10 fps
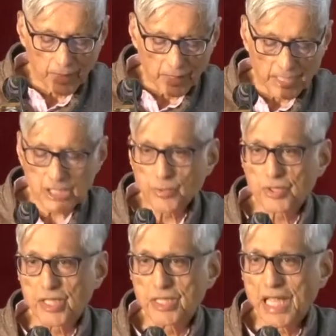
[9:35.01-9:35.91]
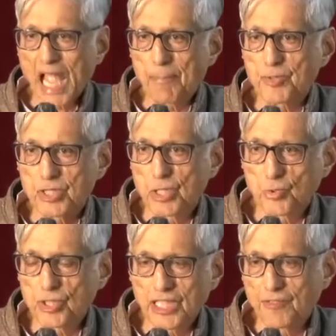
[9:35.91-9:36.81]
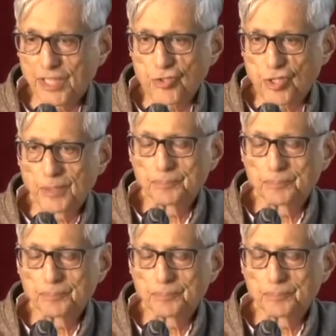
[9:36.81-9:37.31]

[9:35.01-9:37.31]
This was his absolute conviction.